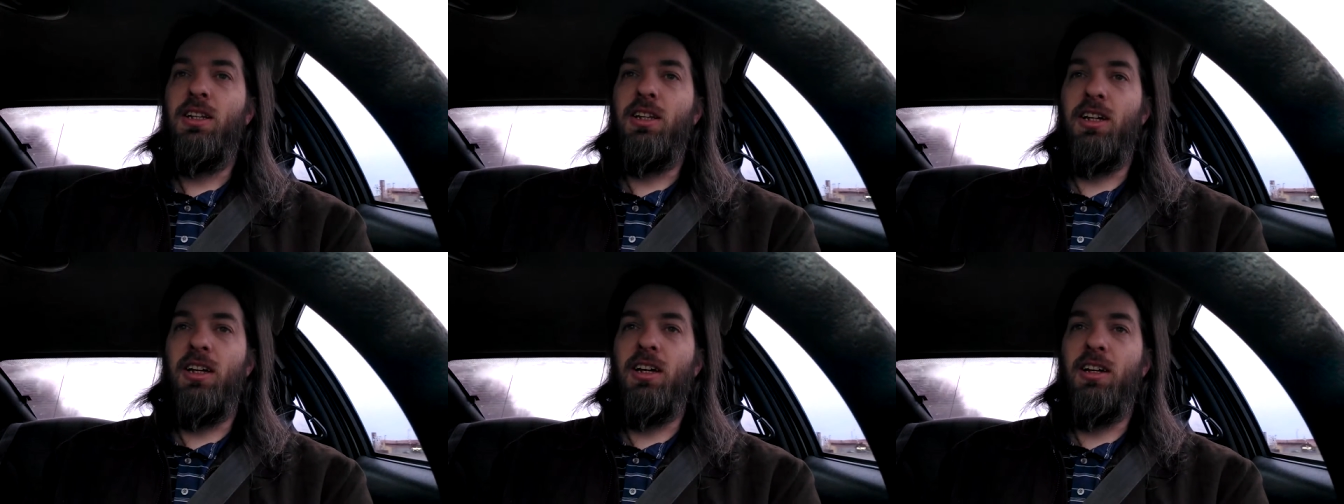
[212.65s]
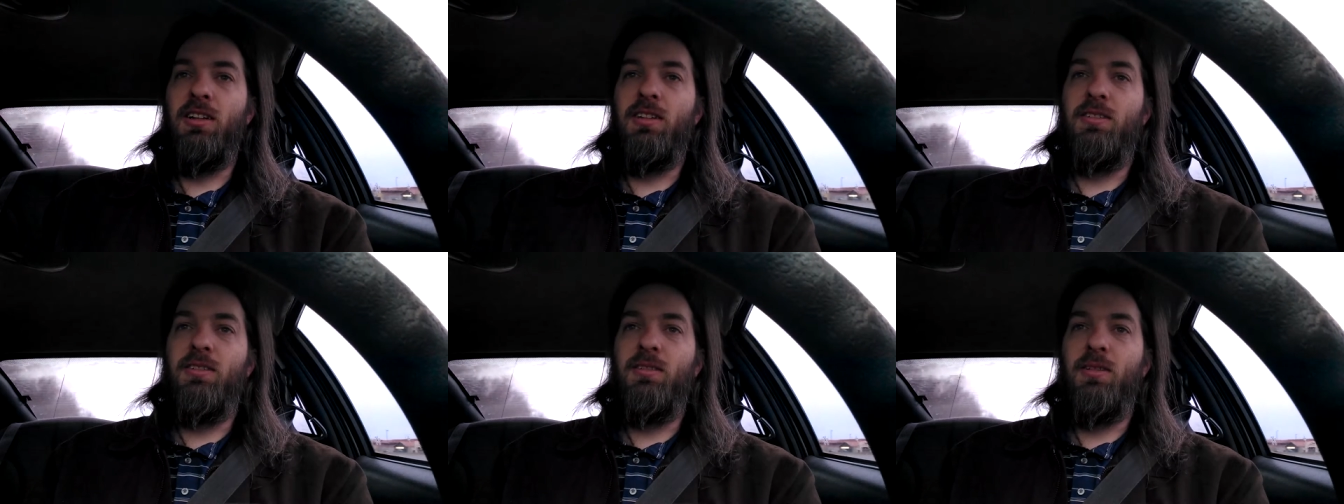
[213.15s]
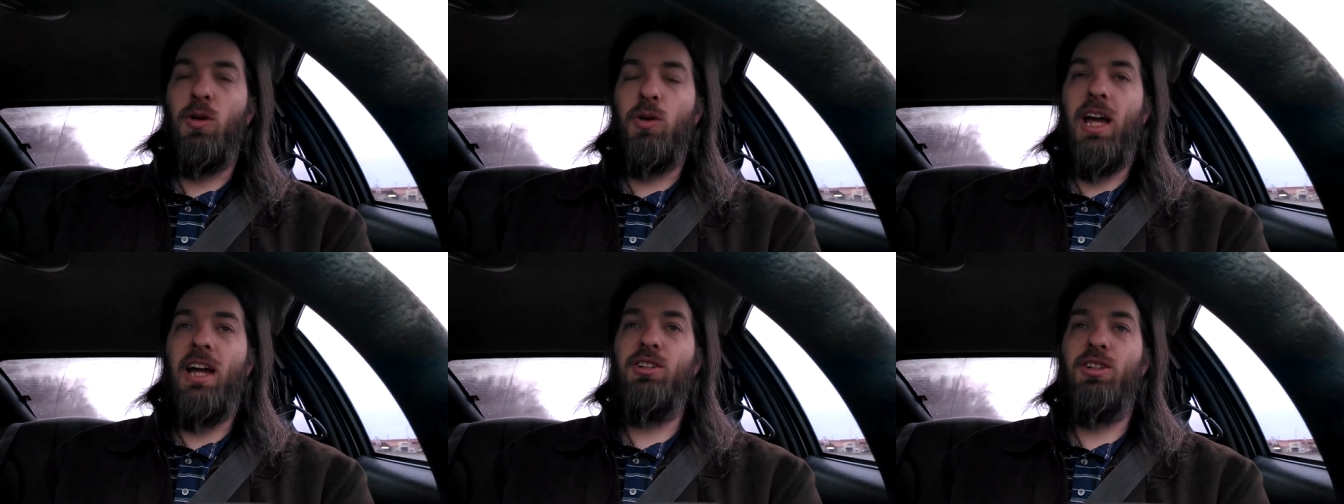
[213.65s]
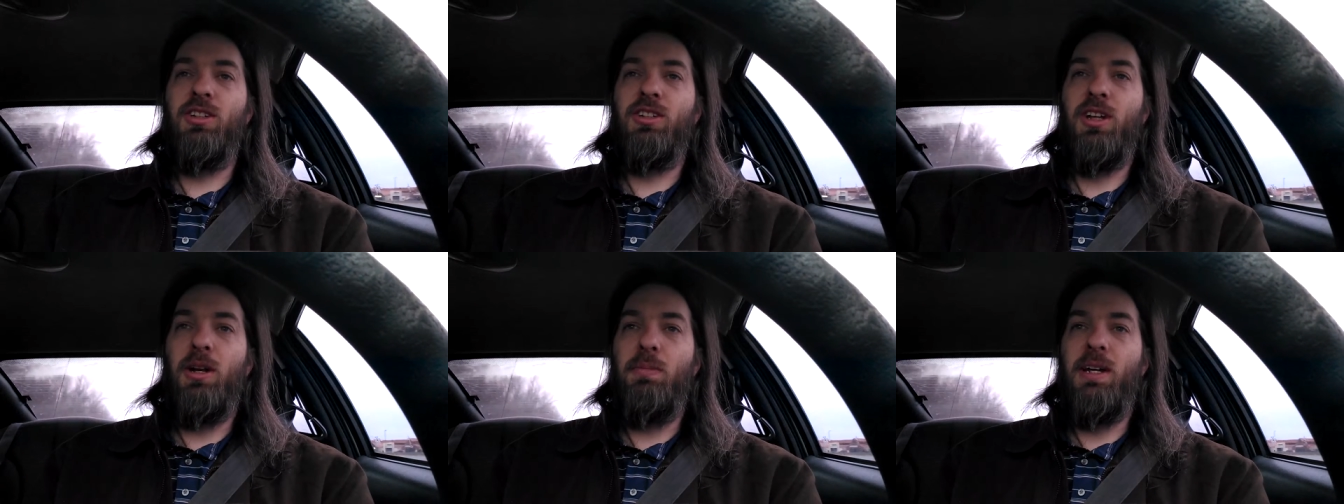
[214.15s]
the location
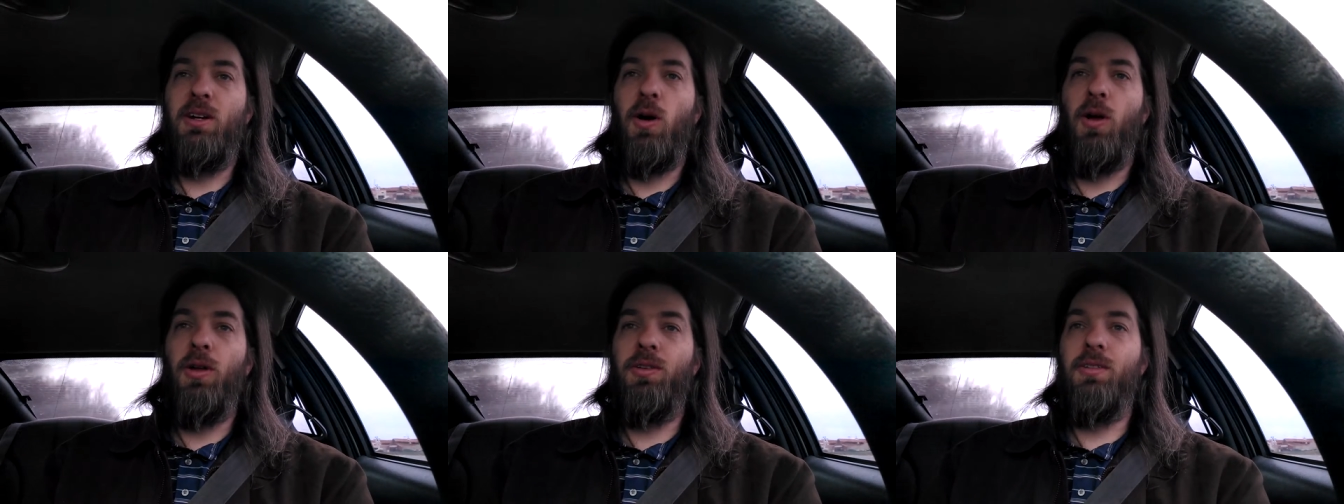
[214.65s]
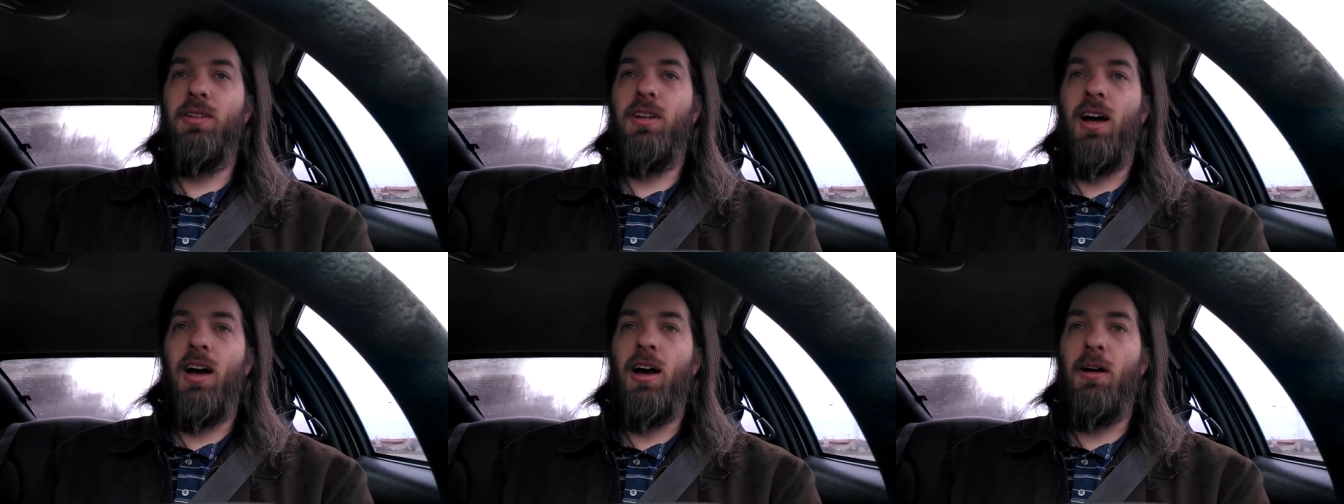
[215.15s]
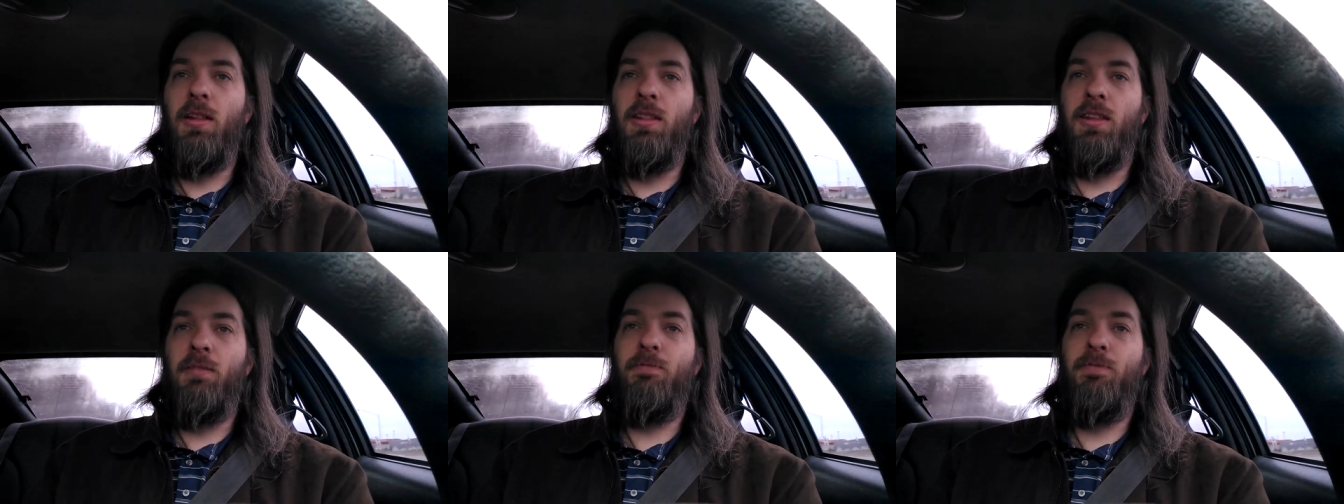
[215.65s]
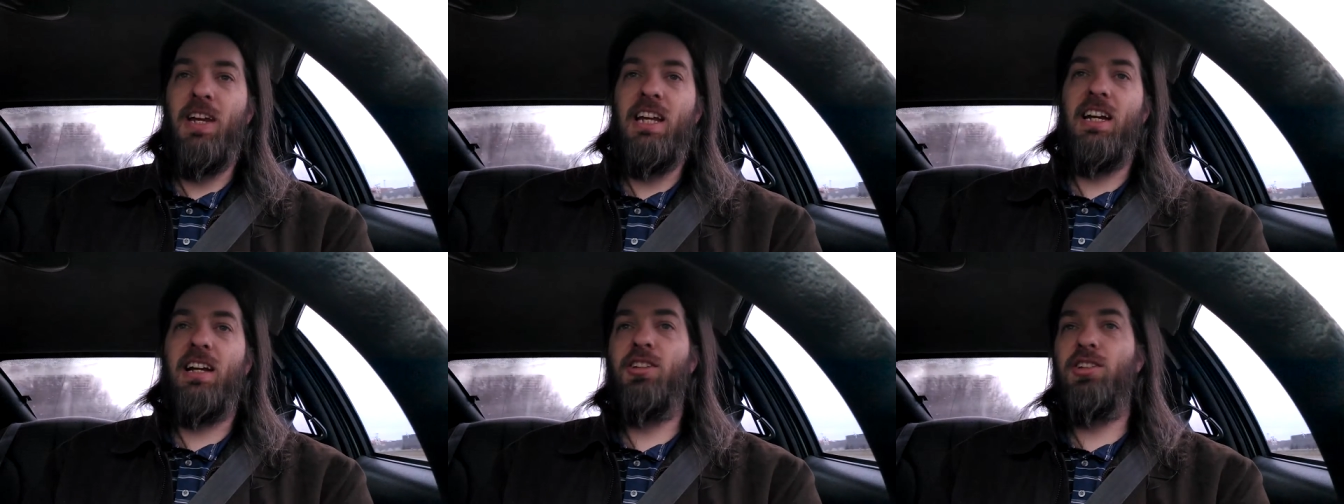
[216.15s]
is going to be called the
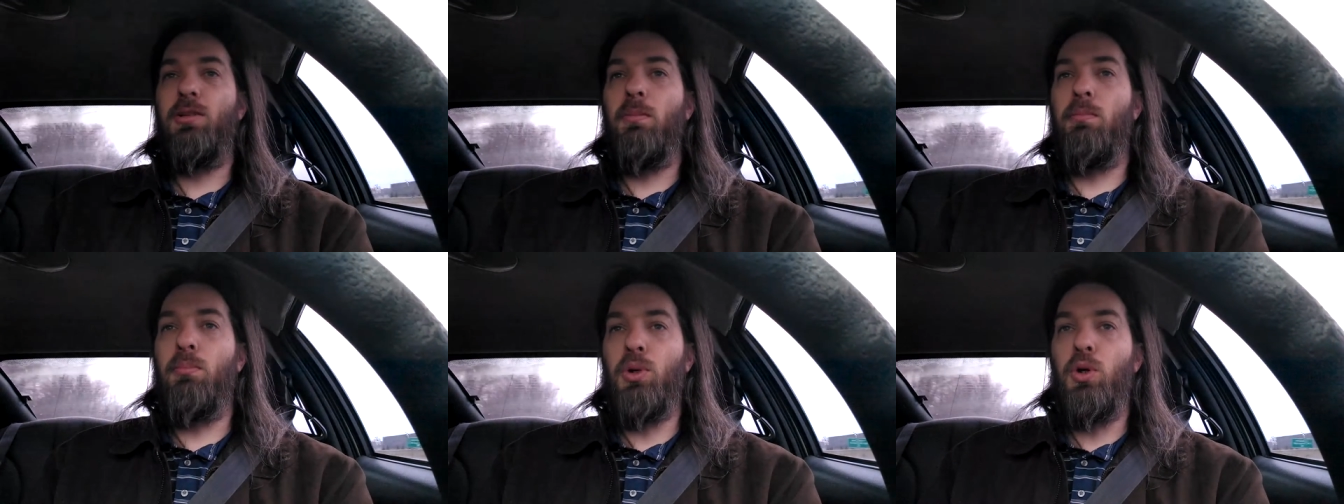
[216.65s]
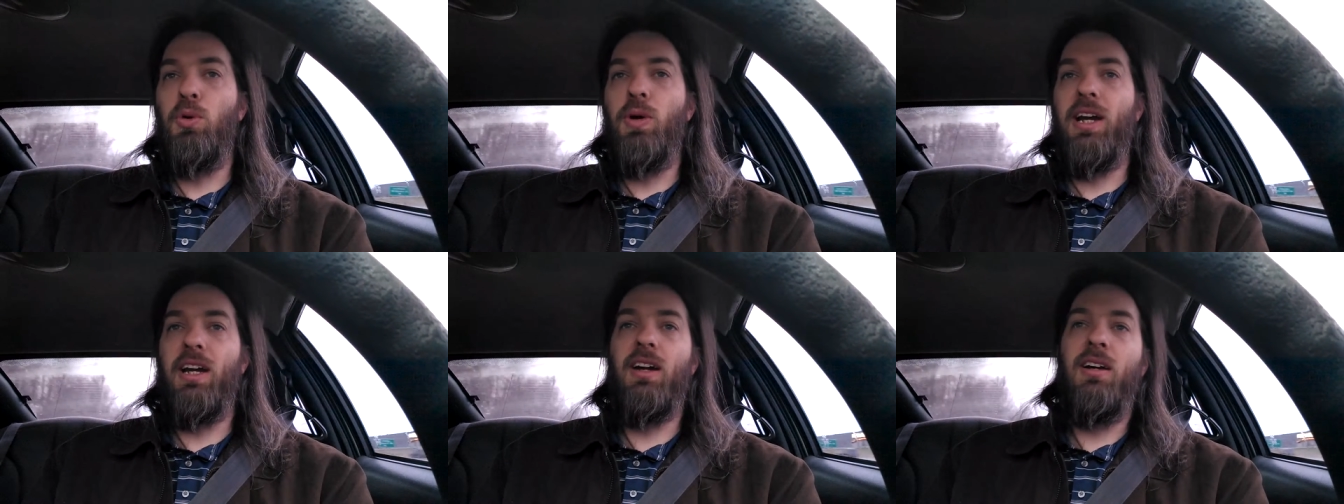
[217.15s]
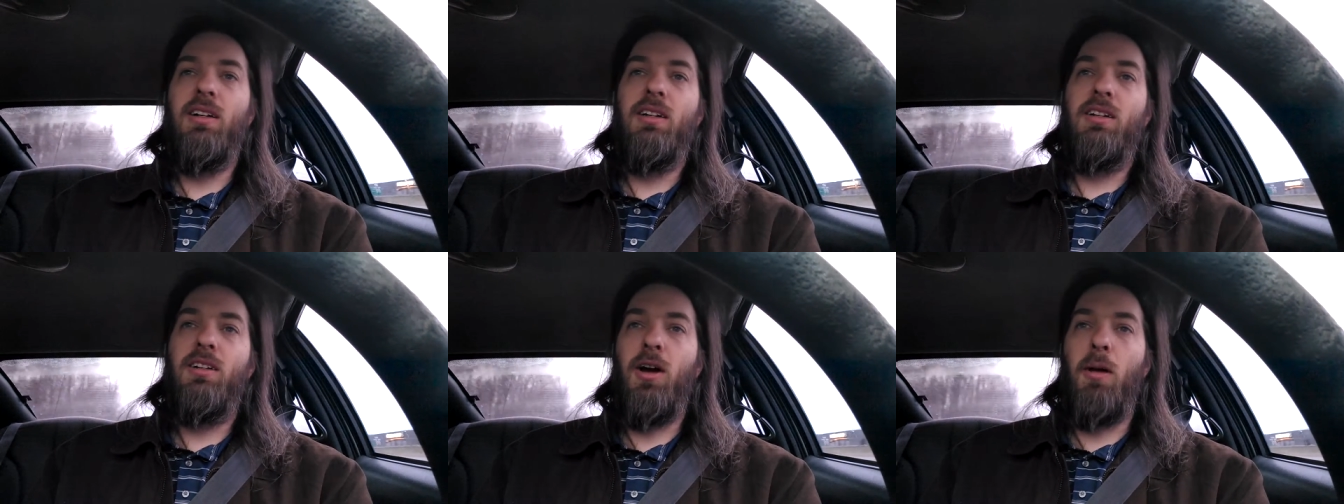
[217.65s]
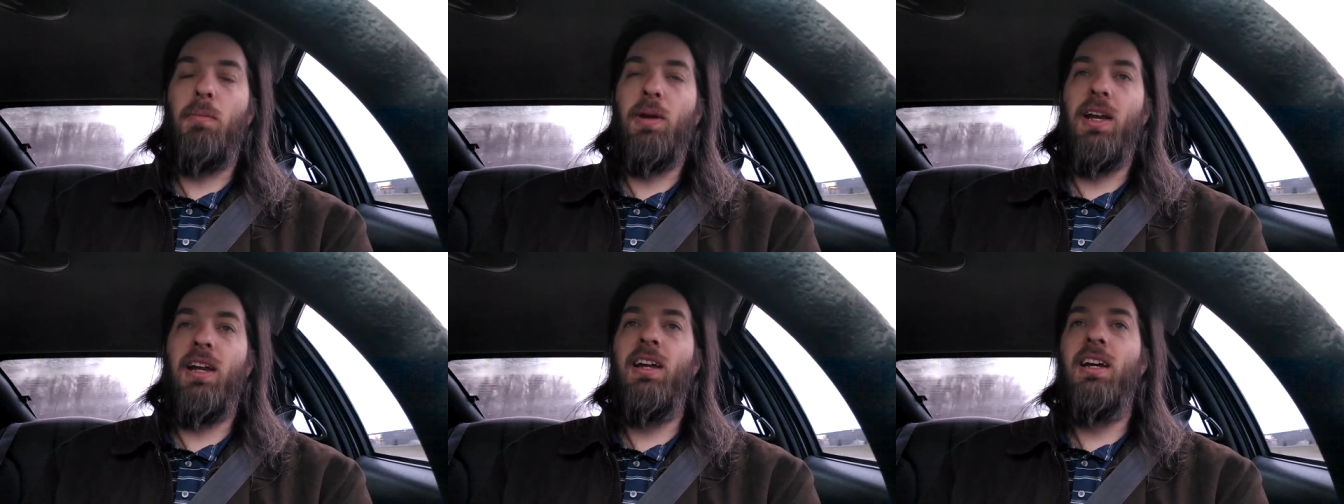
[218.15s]
Phoenix Brewing
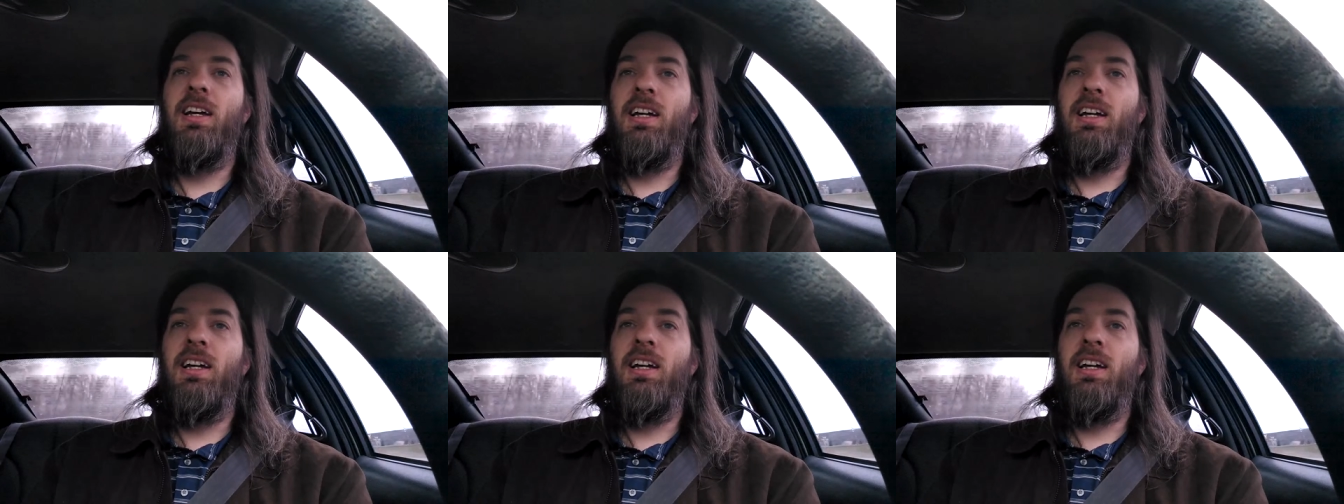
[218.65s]
Company,